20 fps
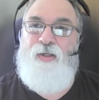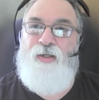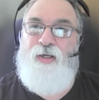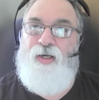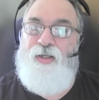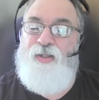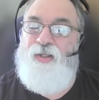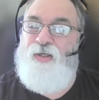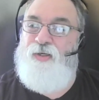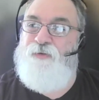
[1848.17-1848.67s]

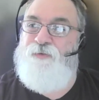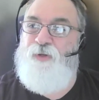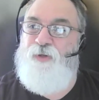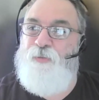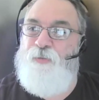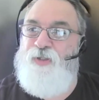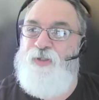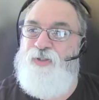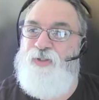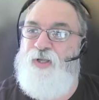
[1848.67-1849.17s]
And then a few
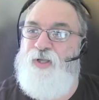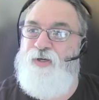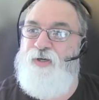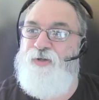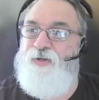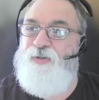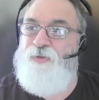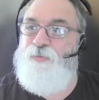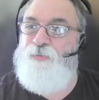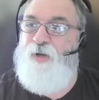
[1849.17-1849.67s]
months later
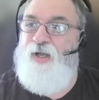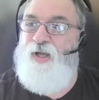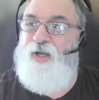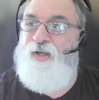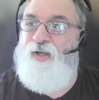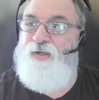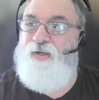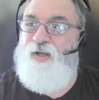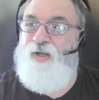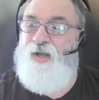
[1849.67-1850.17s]
goes by,